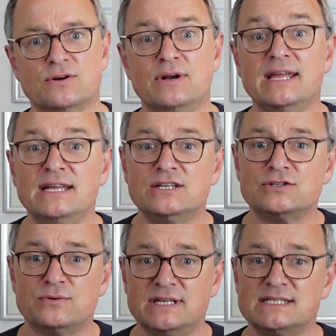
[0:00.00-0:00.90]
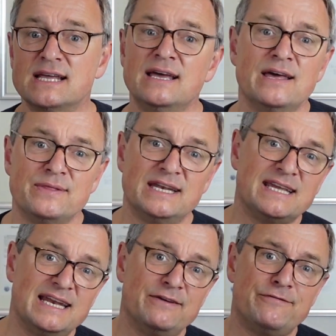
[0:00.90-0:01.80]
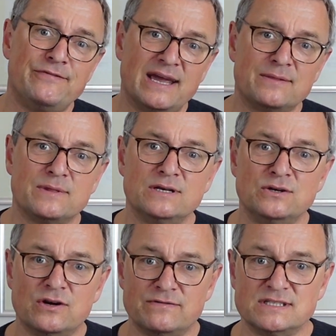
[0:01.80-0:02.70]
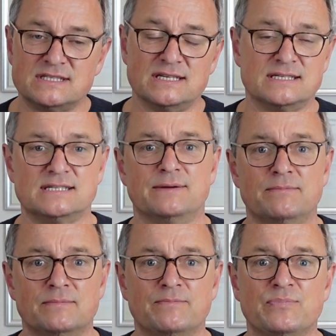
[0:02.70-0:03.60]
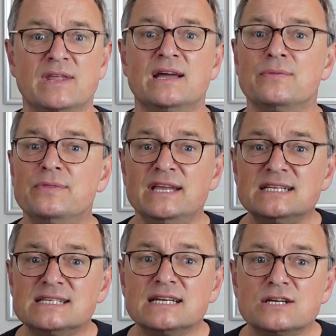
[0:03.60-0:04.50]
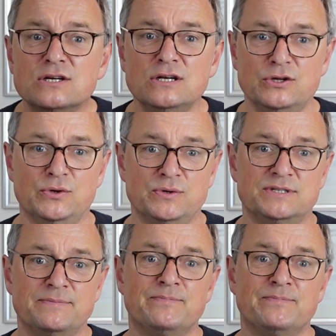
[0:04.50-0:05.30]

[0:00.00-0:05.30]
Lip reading: or injuries that can affect the nervous system. These include